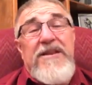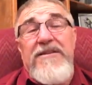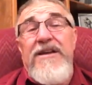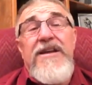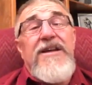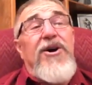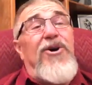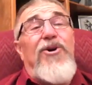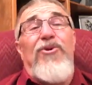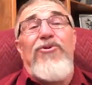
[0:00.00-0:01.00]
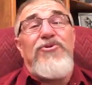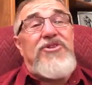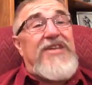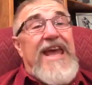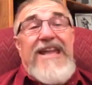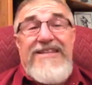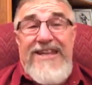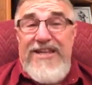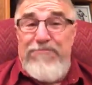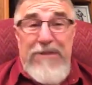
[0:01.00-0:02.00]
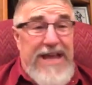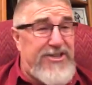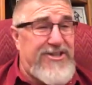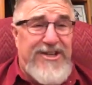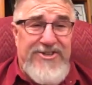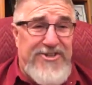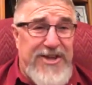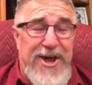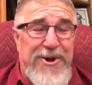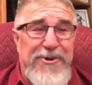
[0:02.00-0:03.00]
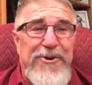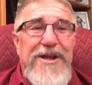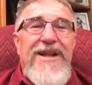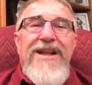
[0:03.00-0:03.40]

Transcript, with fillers: And oh, saints, He's blessed us so.